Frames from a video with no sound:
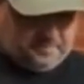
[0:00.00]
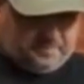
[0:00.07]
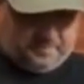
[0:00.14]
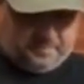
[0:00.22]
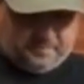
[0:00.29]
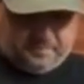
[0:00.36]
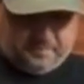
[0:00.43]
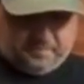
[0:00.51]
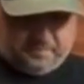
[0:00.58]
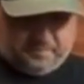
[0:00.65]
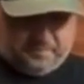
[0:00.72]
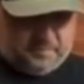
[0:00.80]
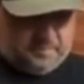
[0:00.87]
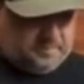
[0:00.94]

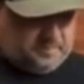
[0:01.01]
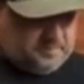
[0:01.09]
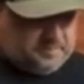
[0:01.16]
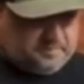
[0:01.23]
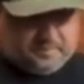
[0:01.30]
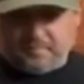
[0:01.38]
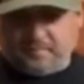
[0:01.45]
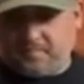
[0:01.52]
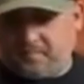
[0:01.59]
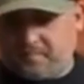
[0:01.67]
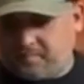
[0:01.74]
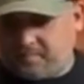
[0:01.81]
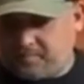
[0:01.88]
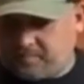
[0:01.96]

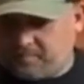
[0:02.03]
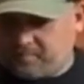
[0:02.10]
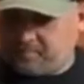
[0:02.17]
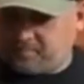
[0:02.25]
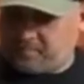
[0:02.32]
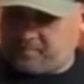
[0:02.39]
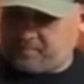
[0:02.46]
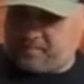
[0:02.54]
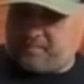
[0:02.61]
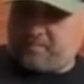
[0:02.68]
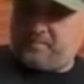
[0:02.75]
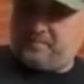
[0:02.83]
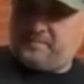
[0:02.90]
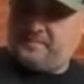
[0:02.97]

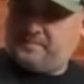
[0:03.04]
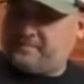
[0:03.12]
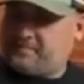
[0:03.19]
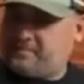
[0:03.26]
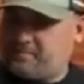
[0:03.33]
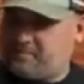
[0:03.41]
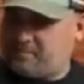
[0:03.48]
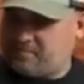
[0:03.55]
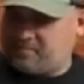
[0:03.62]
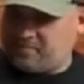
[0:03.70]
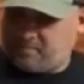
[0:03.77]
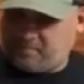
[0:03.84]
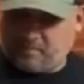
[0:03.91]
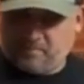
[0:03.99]

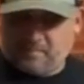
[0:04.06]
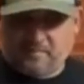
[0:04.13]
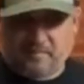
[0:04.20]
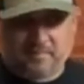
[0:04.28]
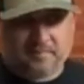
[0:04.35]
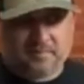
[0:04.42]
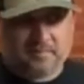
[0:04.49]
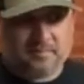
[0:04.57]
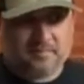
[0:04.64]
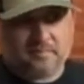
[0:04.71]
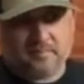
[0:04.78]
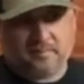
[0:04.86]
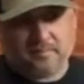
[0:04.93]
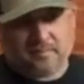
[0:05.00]

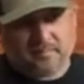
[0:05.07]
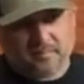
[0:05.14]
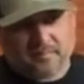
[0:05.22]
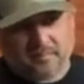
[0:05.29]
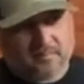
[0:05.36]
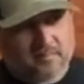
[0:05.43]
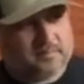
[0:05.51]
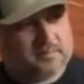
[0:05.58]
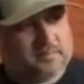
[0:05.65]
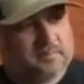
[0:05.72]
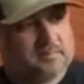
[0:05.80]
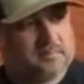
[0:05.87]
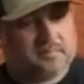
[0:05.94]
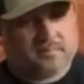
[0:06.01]

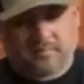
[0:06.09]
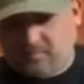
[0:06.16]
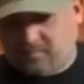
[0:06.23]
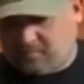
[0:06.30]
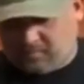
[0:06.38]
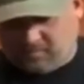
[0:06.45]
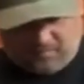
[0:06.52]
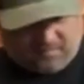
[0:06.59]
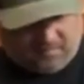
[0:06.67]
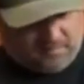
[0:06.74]
The person shown says nothing.